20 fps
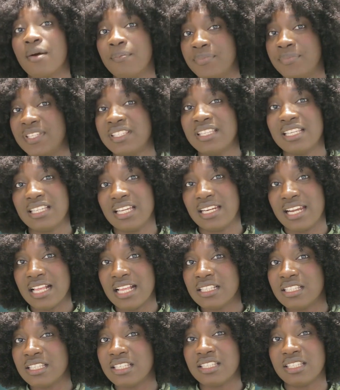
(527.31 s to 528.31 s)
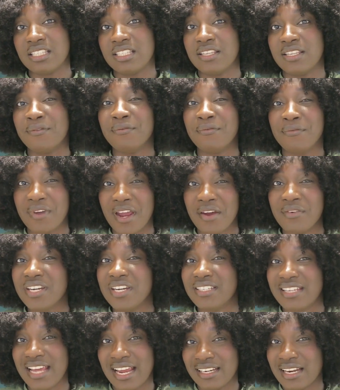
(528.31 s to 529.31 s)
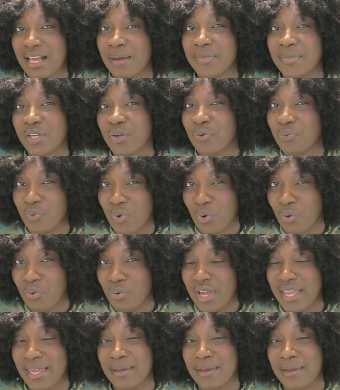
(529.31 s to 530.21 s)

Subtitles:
Business analysis is a very dynamic role.